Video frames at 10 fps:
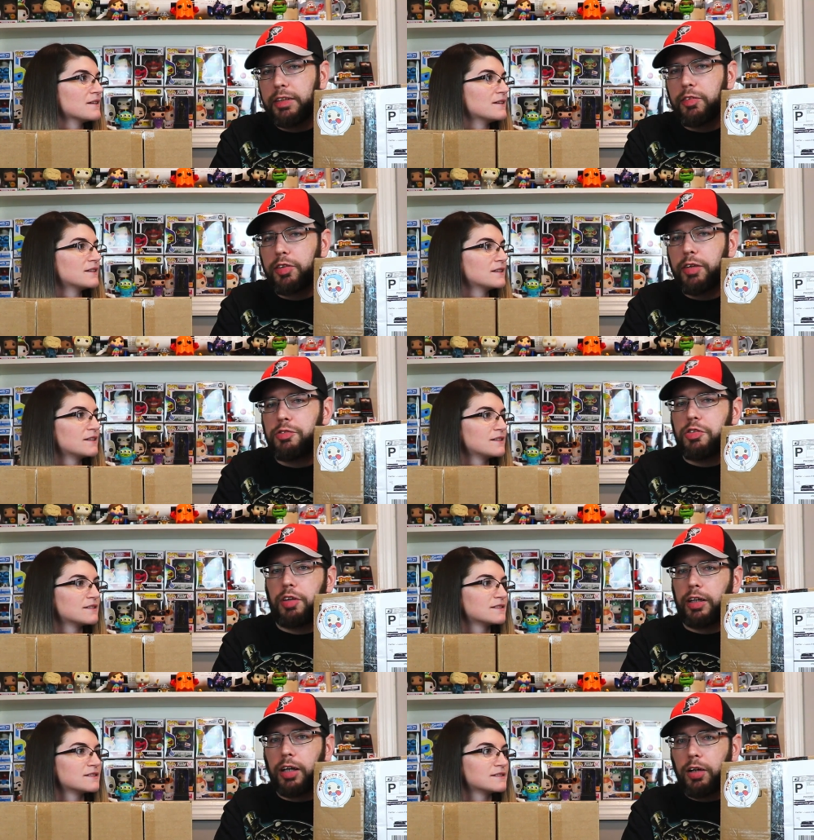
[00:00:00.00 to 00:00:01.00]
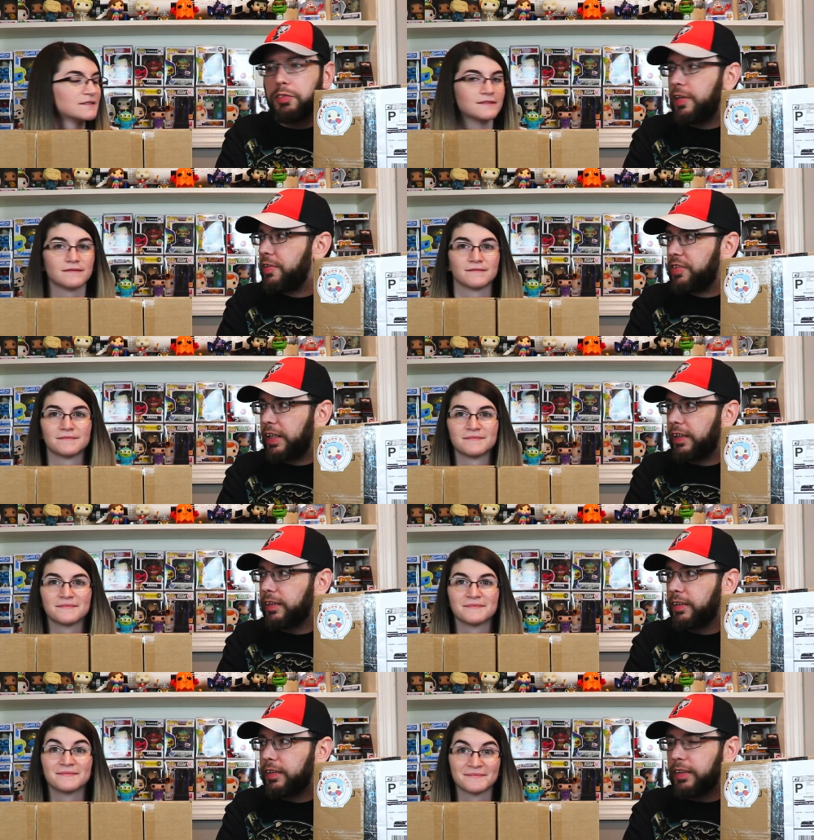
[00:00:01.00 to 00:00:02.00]
Speaker 1: cute stuff. She's like, oh, Disney.
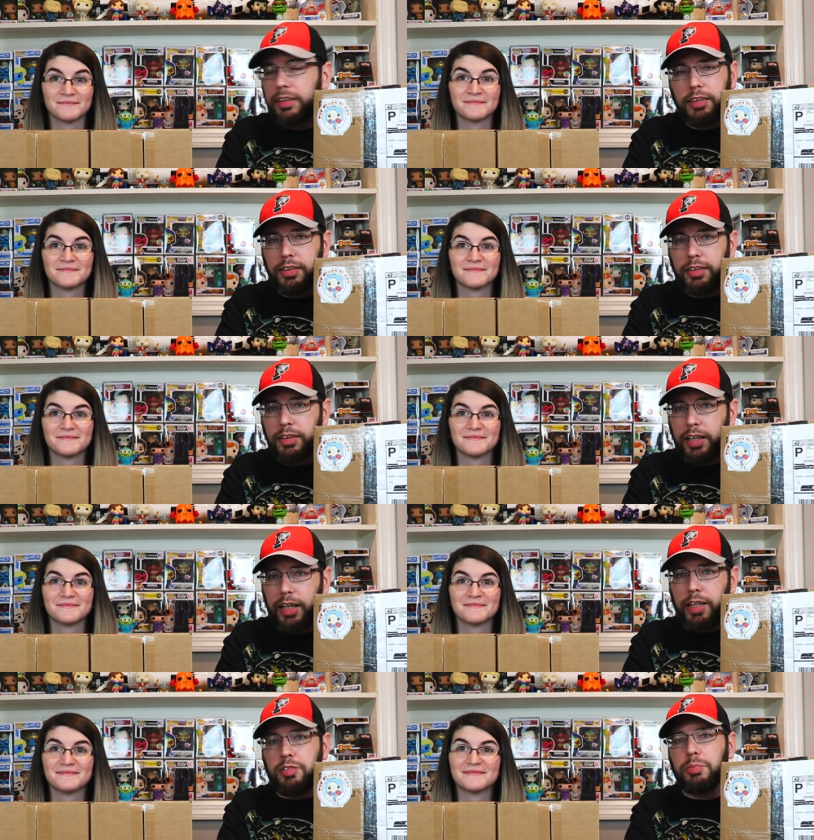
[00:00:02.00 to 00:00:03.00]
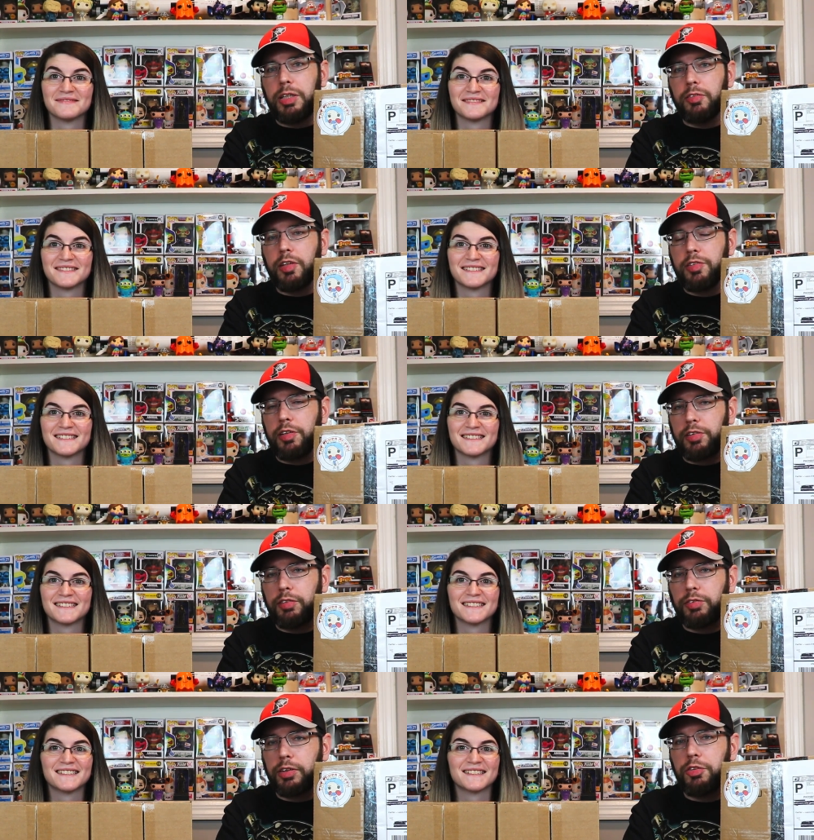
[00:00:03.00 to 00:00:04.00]
I got some cute Disney
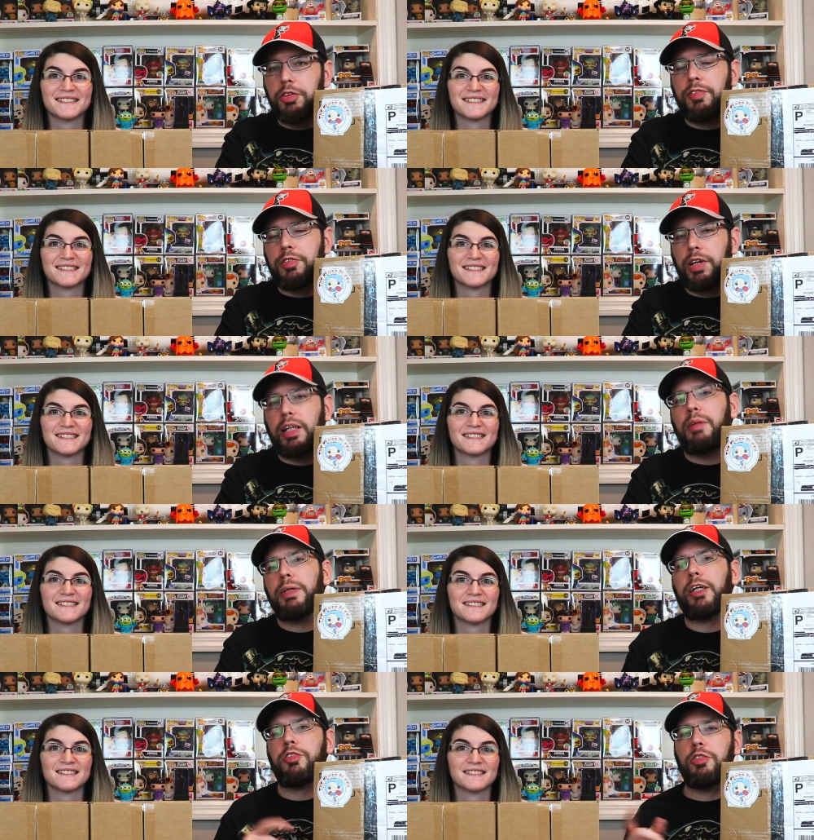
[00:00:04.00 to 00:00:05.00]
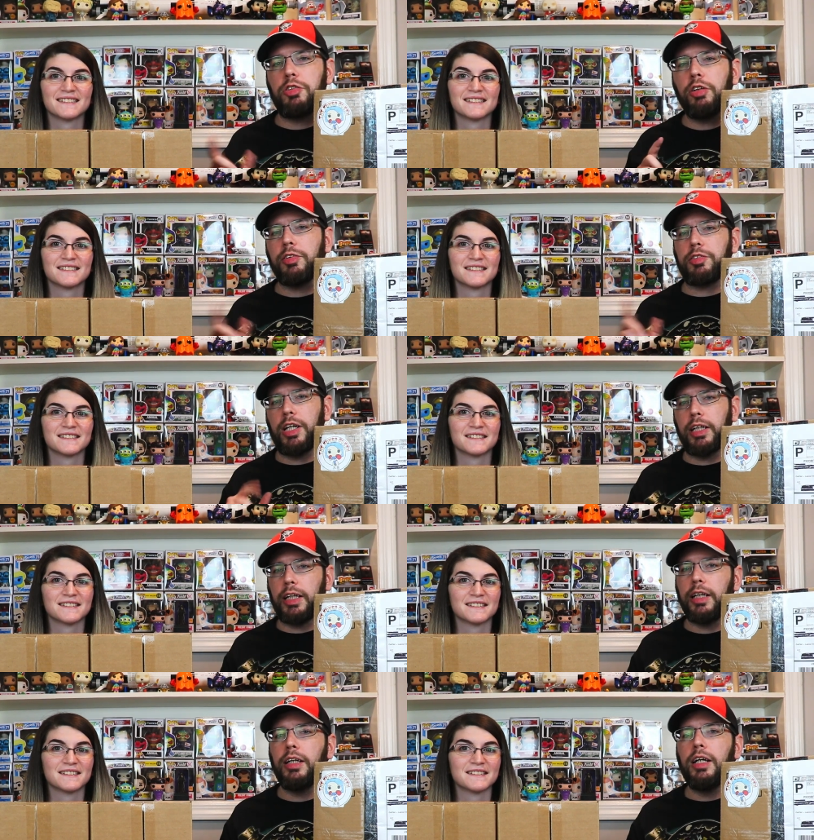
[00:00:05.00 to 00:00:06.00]
stuff for you. And she even said that because there's two of us getting
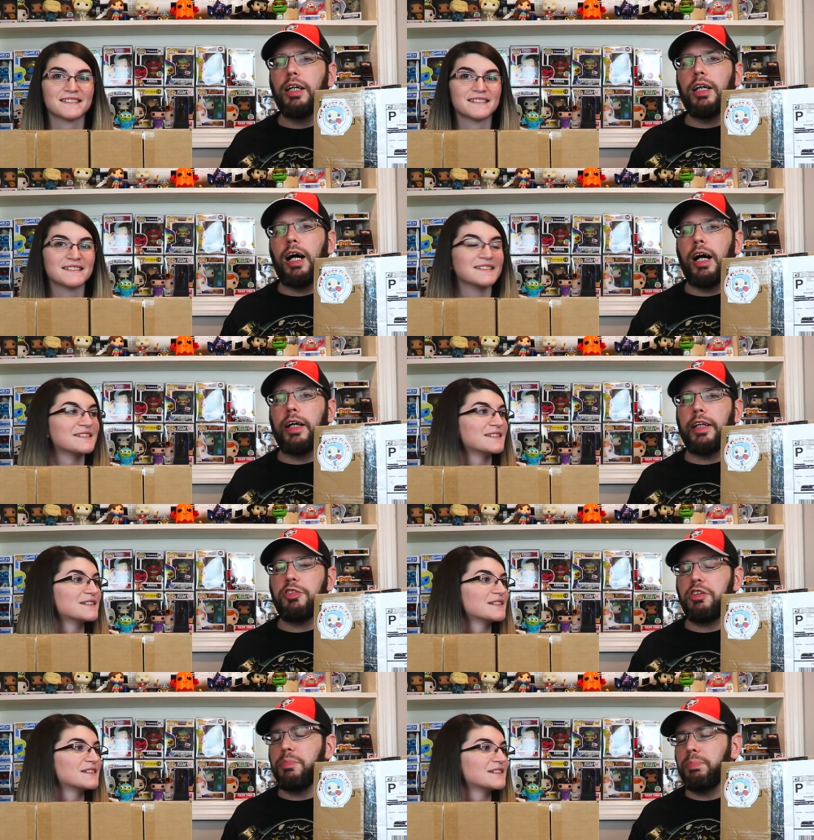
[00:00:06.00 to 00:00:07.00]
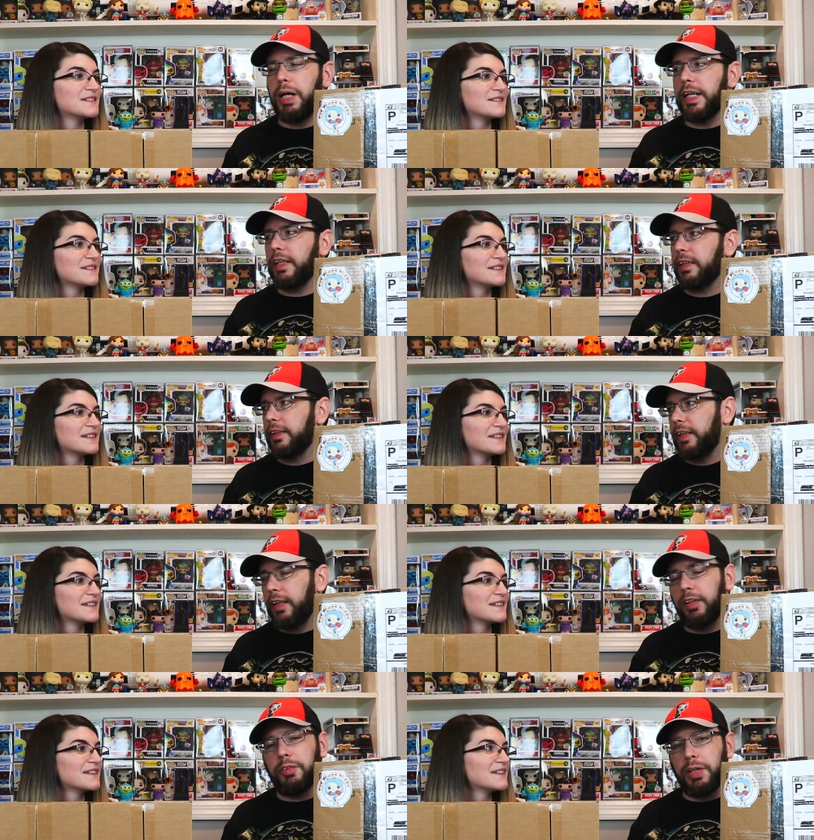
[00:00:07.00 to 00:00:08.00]
it, uh, that she might, I
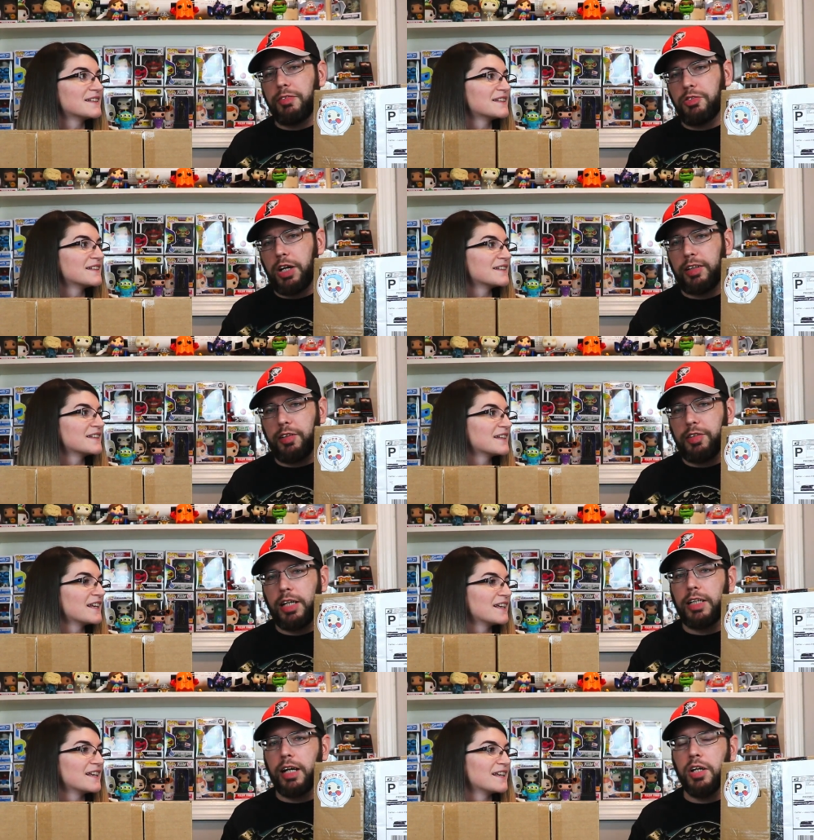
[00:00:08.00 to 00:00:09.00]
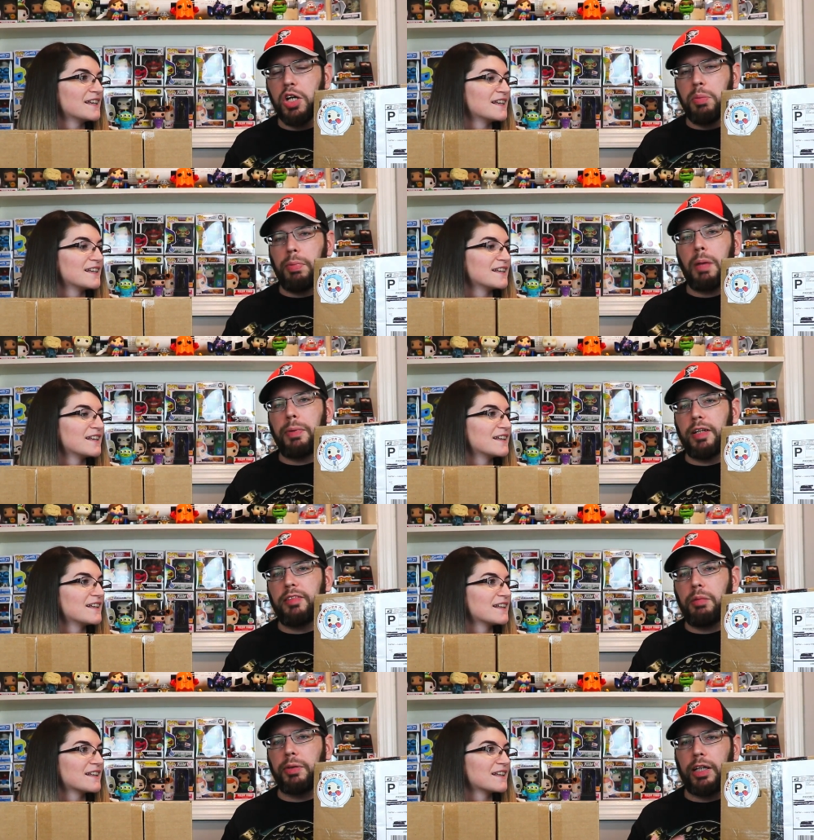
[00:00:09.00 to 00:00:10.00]
don't know, we haven't checked inside yet, might put a
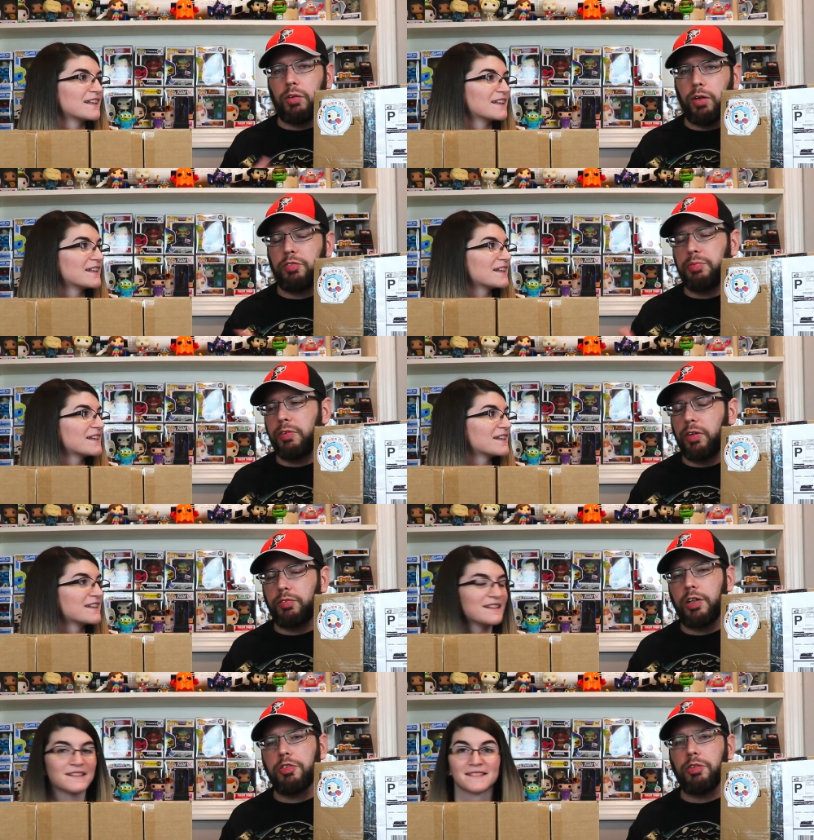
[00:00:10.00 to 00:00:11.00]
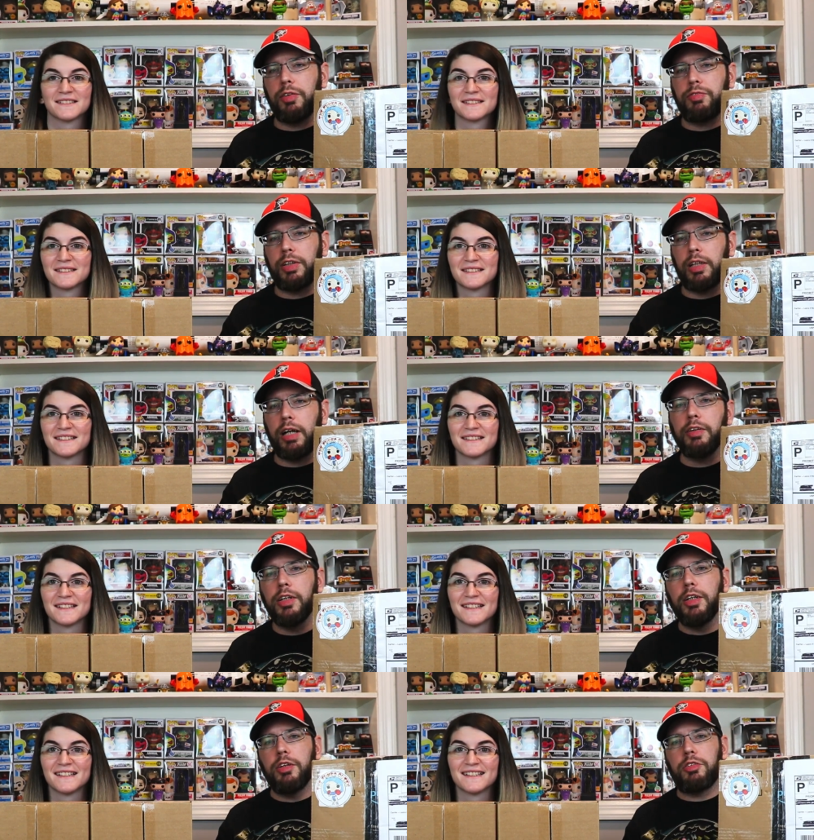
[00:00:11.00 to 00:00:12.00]
double in there, one for me, one for her, so we'll have to figure it out.
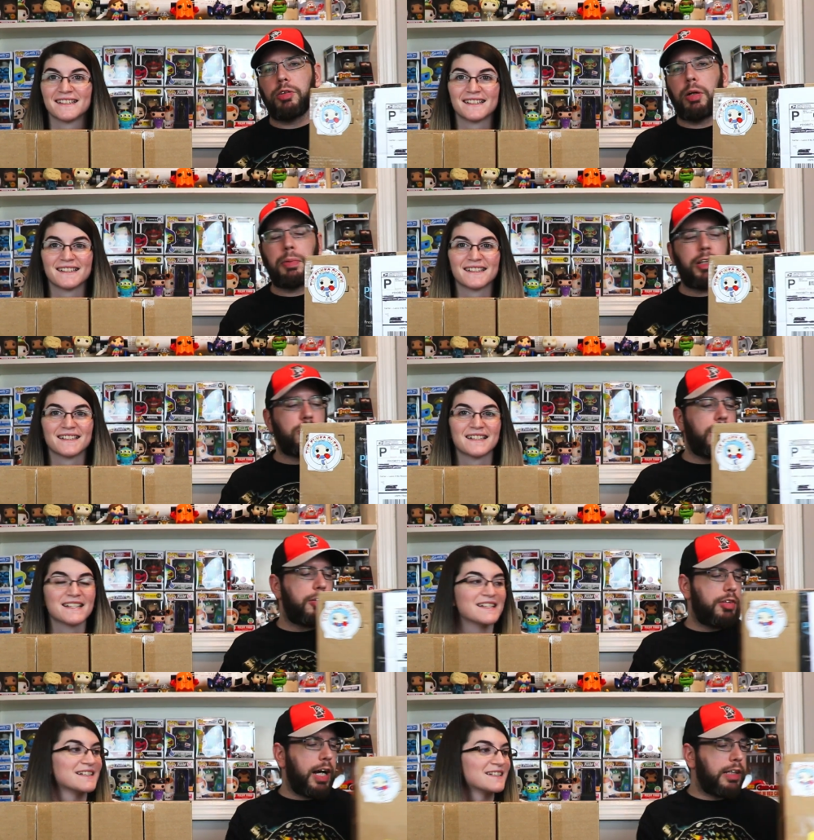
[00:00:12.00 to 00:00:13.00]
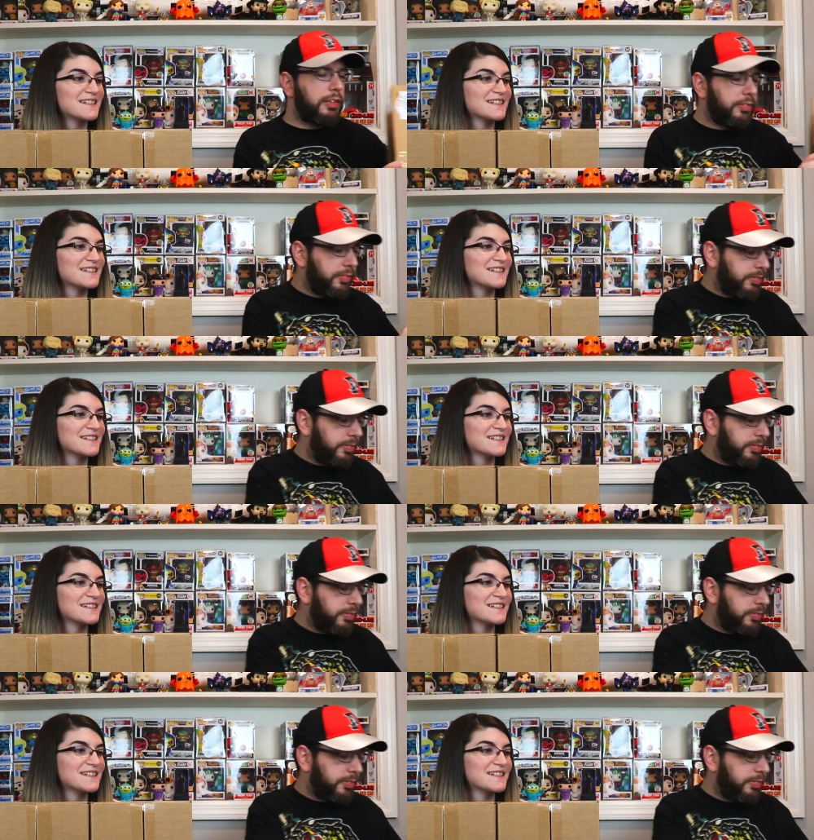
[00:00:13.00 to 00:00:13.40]
So we're going to put this one aside,